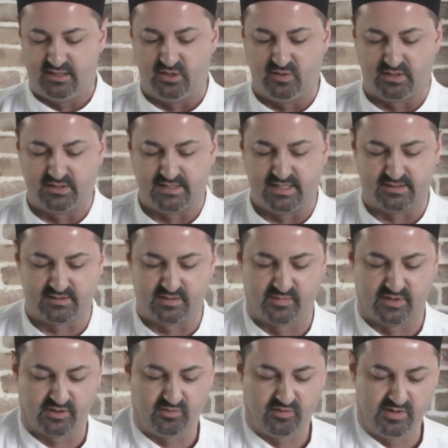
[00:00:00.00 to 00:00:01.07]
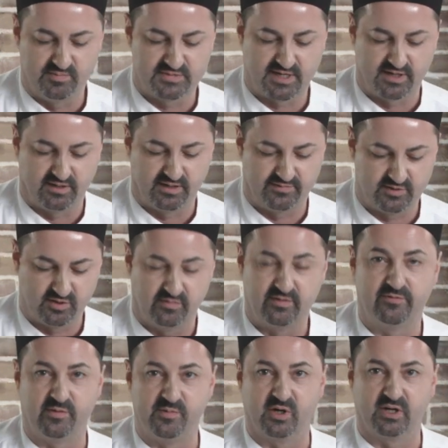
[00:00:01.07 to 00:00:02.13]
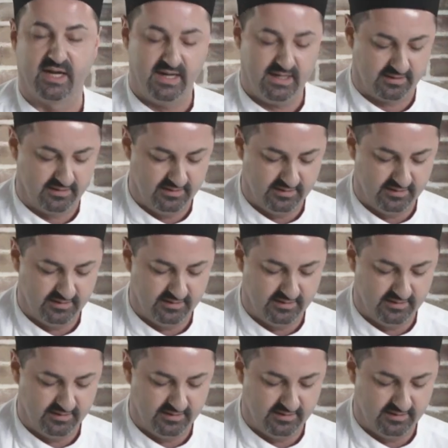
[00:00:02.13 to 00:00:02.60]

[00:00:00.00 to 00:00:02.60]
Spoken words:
you can take some of the crumbs that are left over from your cake,